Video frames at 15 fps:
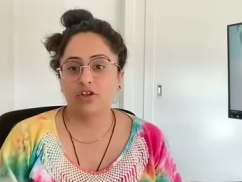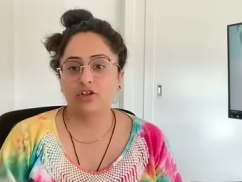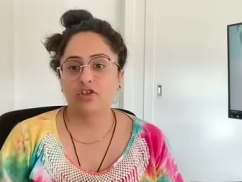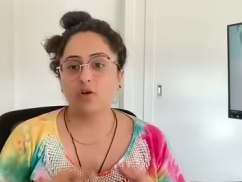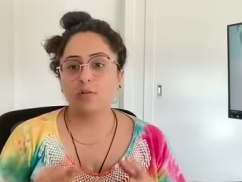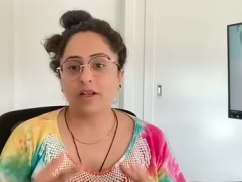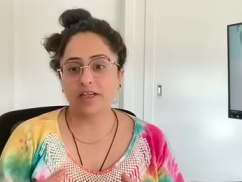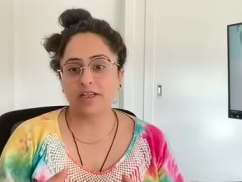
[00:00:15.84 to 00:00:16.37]

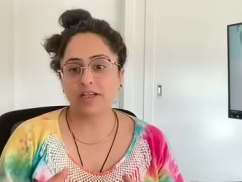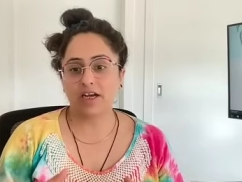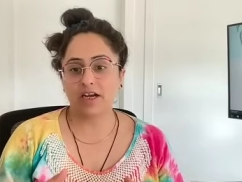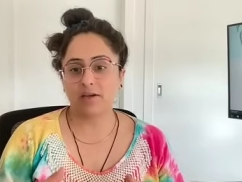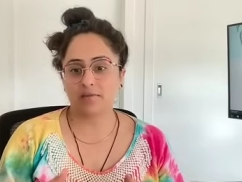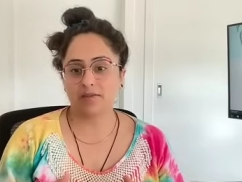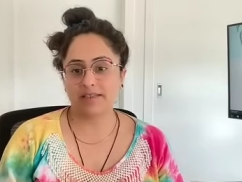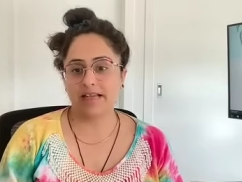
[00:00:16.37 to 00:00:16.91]
So many
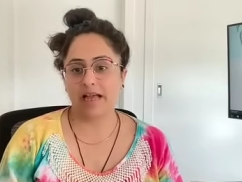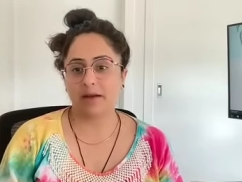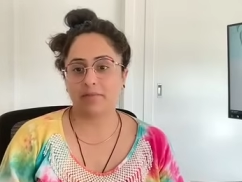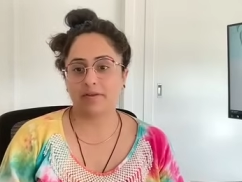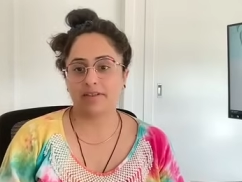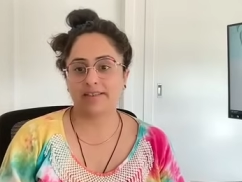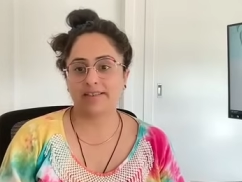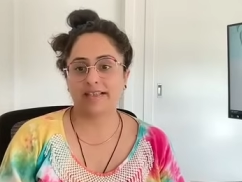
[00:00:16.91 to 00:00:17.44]
times this
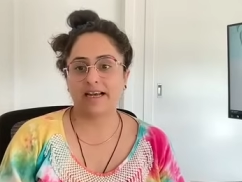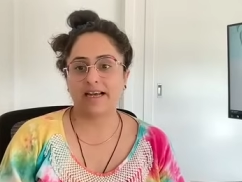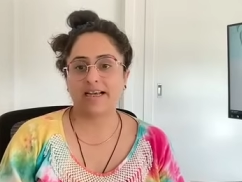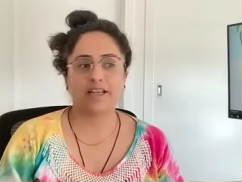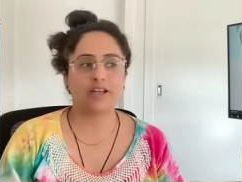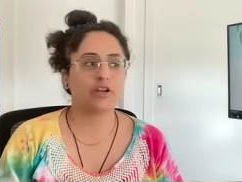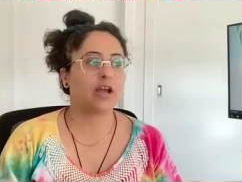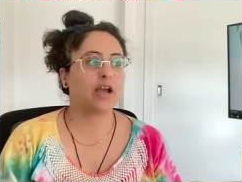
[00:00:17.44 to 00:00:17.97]
happens
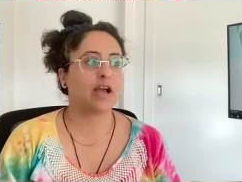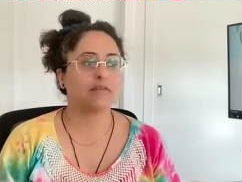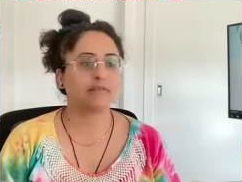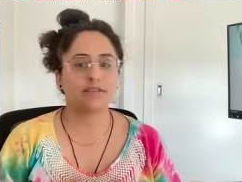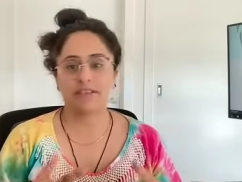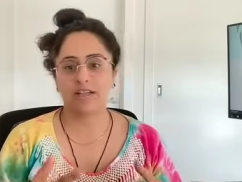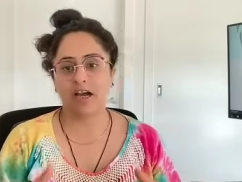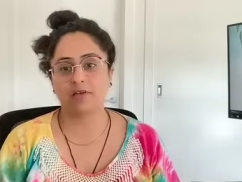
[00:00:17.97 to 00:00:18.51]
that you have
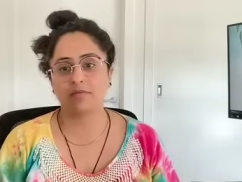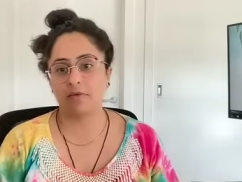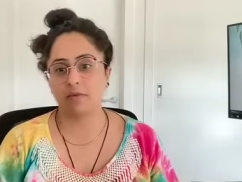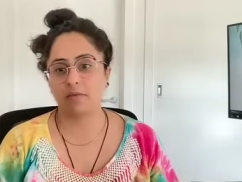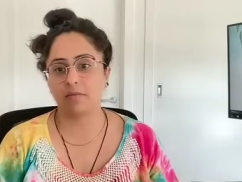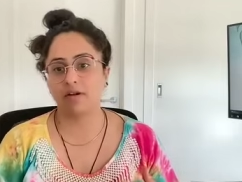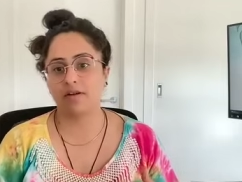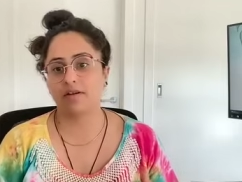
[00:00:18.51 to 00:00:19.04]
a staff
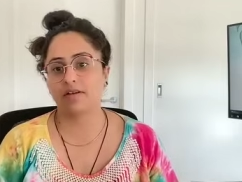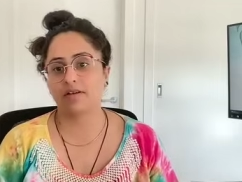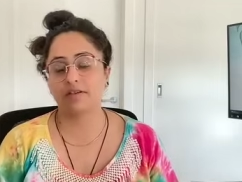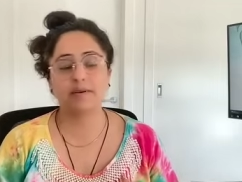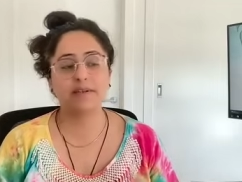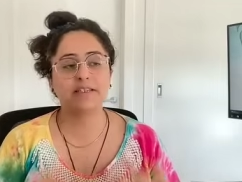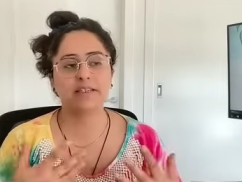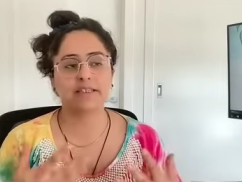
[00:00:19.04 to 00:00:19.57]
member,
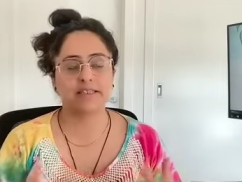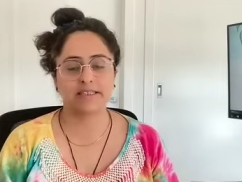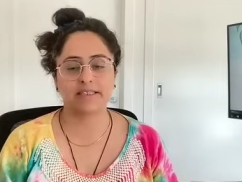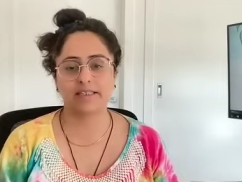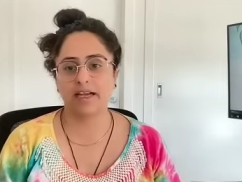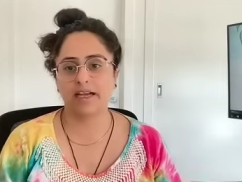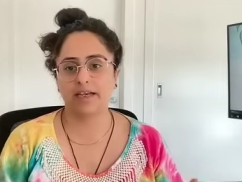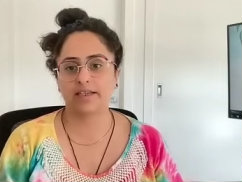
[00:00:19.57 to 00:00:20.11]
especially these
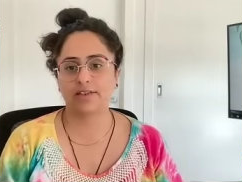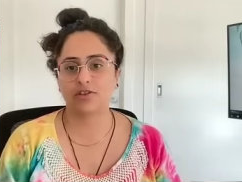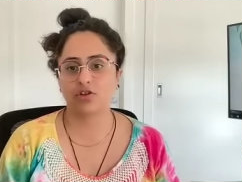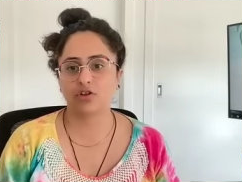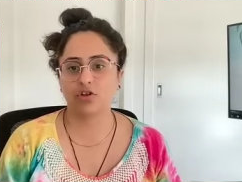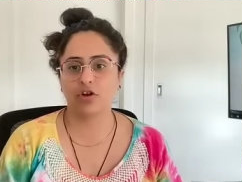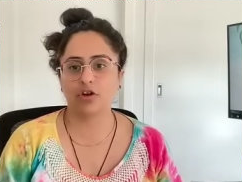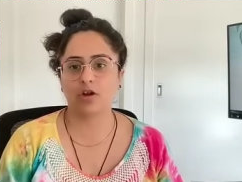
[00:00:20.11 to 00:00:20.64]
days,
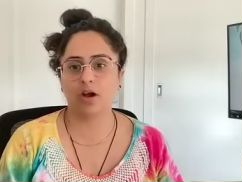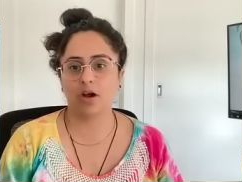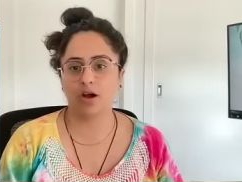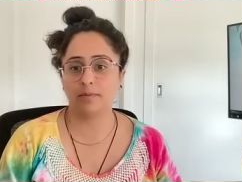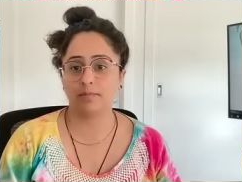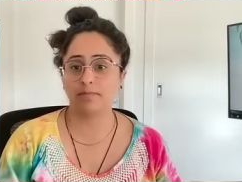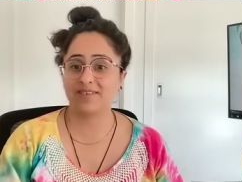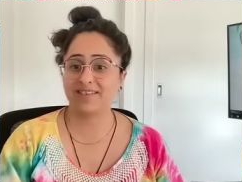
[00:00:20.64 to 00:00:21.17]
you know,
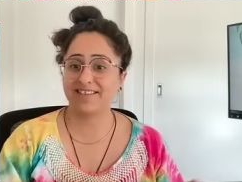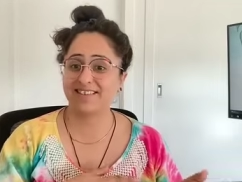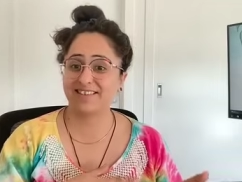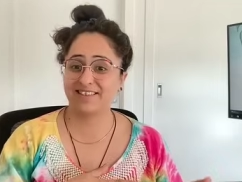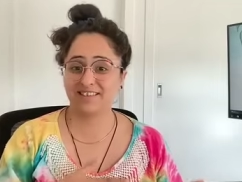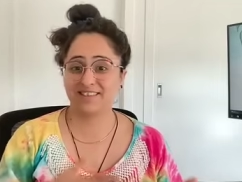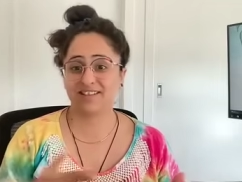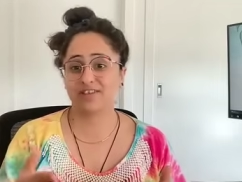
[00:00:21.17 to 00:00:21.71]
um,
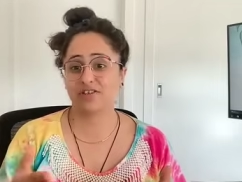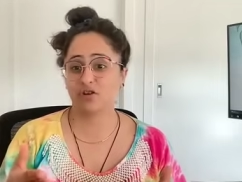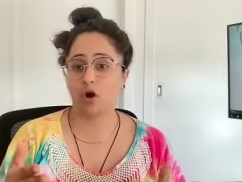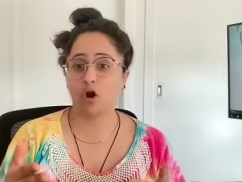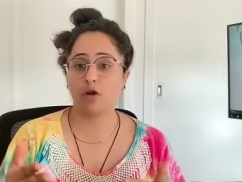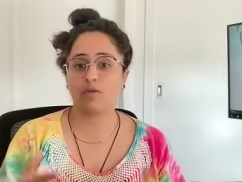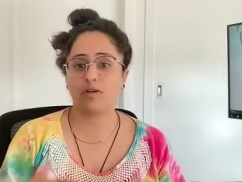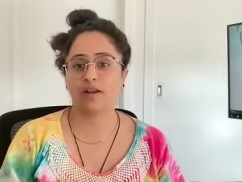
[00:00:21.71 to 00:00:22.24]
since since
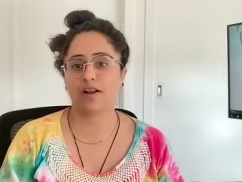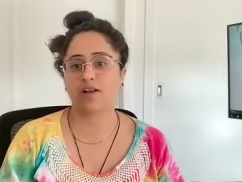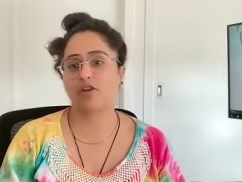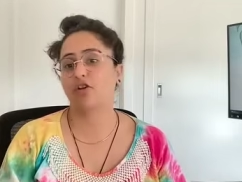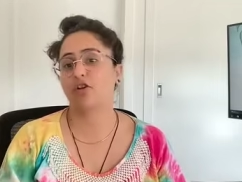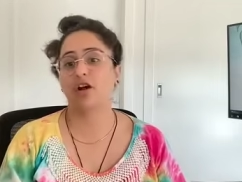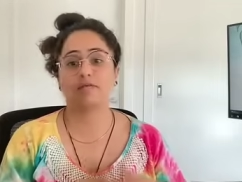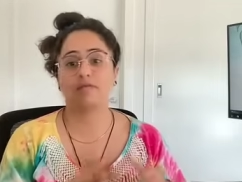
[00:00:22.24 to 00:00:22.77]
COVID, I don't
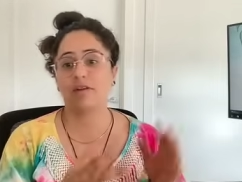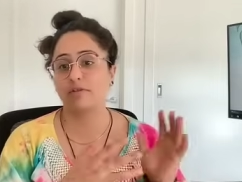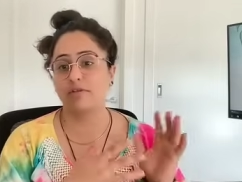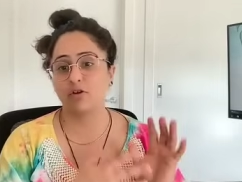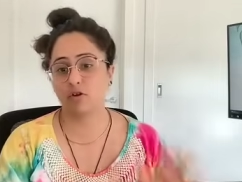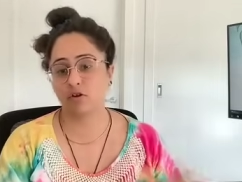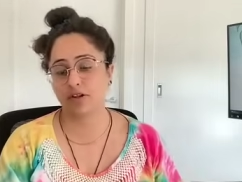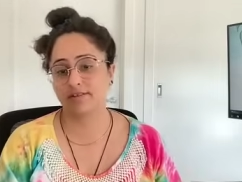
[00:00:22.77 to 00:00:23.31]
know, I've never
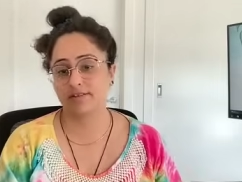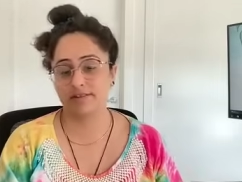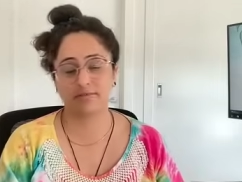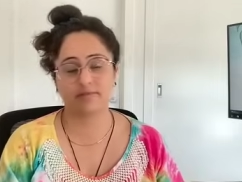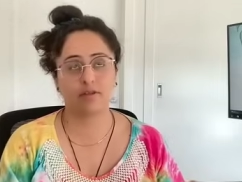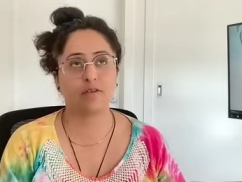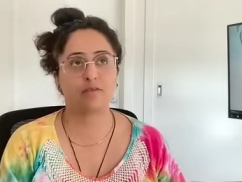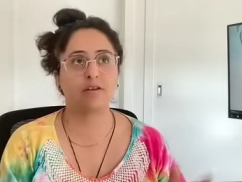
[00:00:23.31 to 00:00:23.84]
noticed,
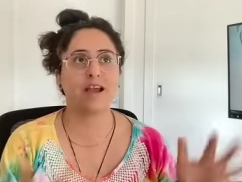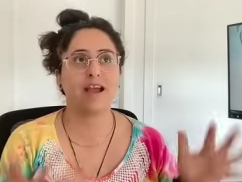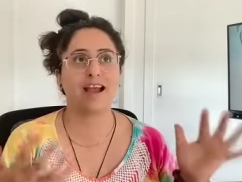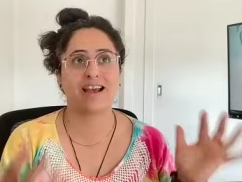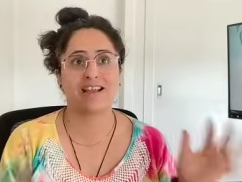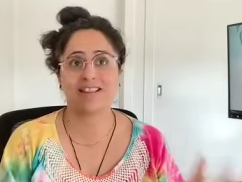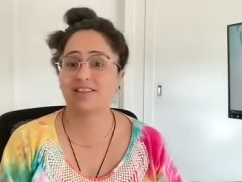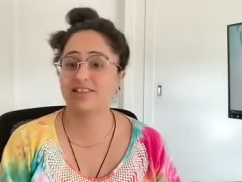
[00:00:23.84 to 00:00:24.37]
I've never
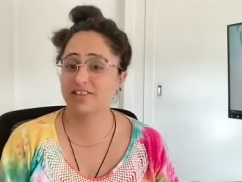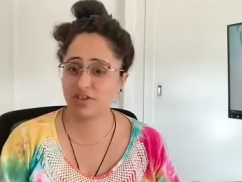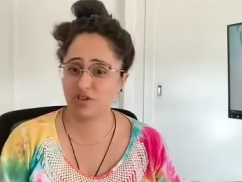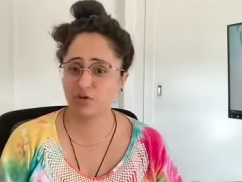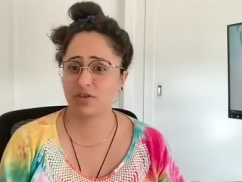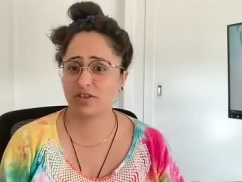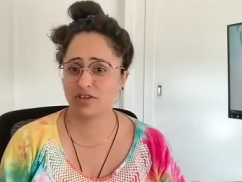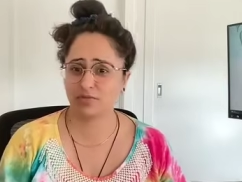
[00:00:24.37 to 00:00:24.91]
had this
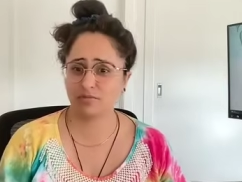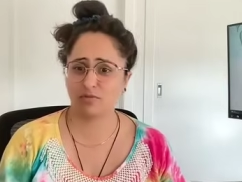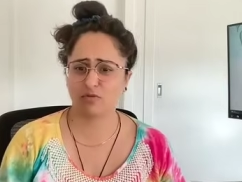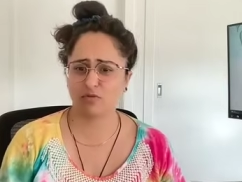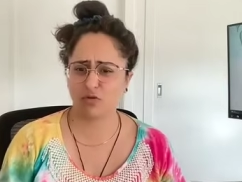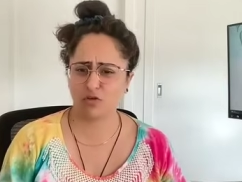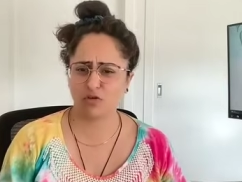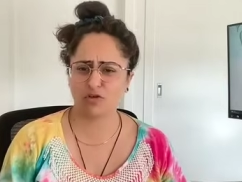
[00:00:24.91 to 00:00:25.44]
situation
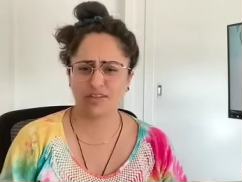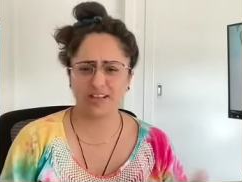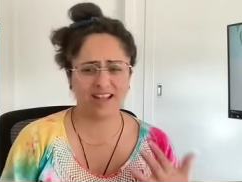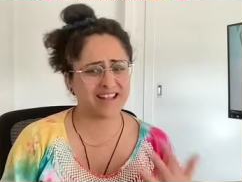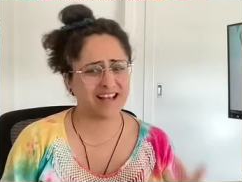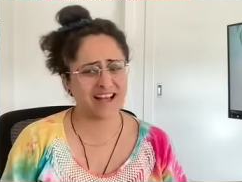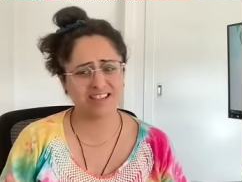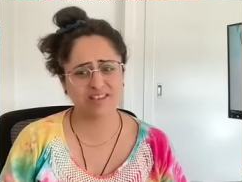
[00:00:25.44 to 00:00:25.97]
before
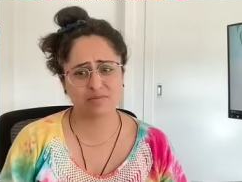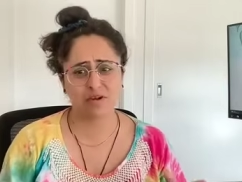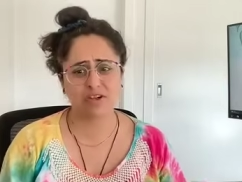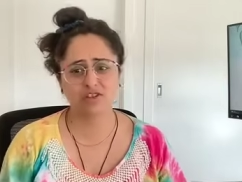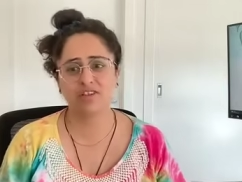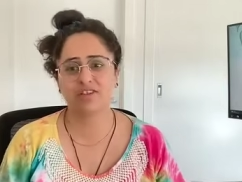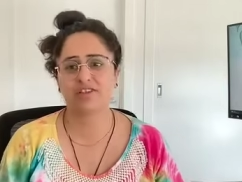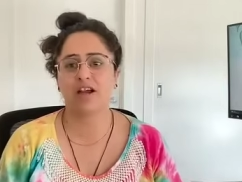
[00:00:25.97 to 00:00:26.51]
as
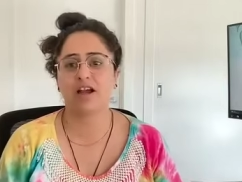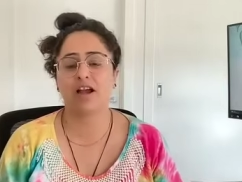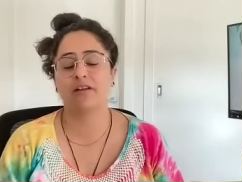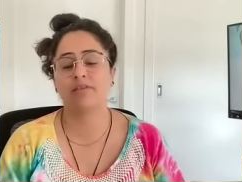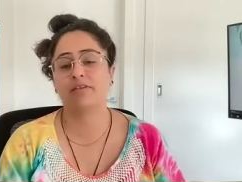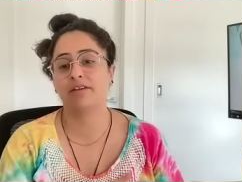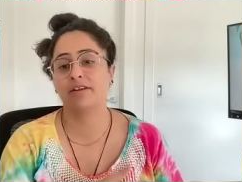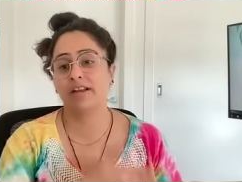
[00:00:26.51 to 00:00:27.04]
much as I
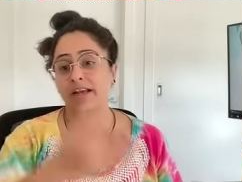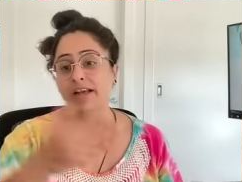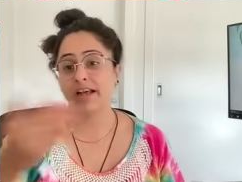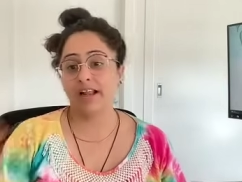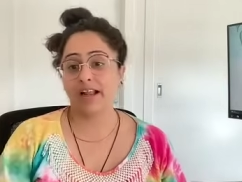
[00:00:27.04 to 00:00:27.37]
have it